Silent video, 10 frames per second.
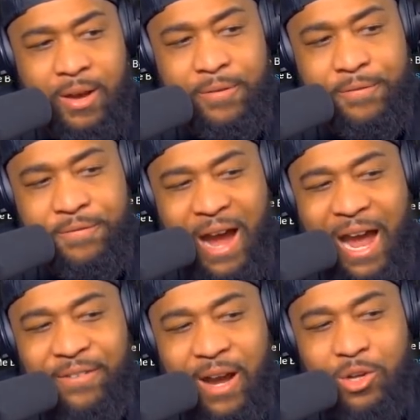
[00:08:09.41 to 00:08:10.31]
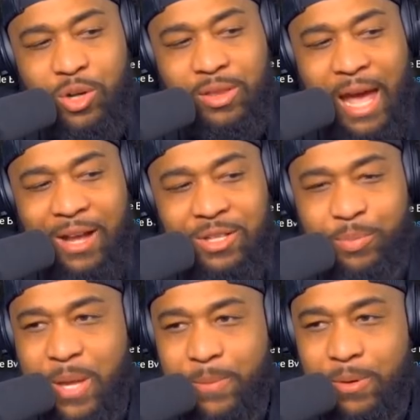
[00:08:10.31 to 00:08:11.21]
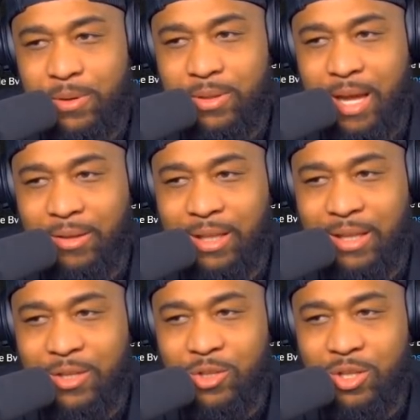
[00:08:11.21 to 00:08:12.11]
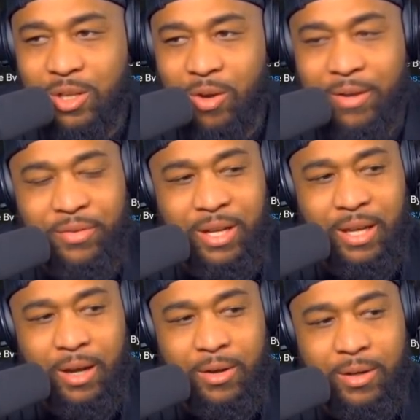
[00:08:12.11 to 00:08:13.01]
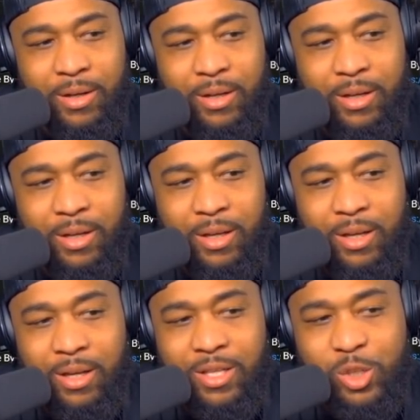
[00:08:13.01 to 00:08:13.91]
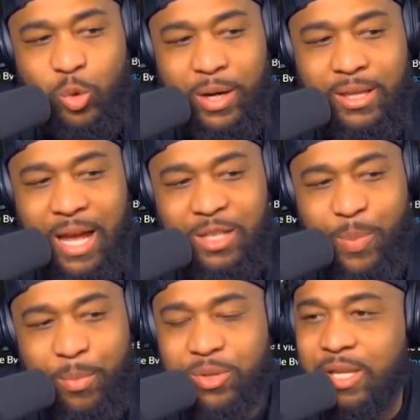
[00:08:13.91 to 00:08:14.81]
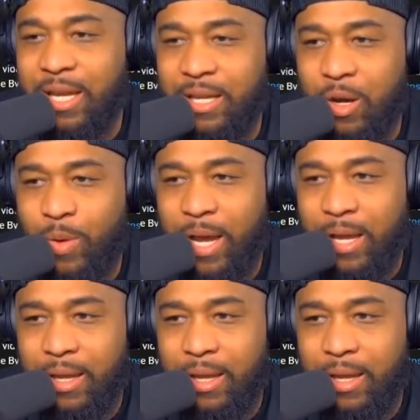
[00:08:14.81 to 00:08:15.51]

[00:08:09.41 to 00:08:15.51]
500,000 people thought that this was a great video. 20,000 people said no way.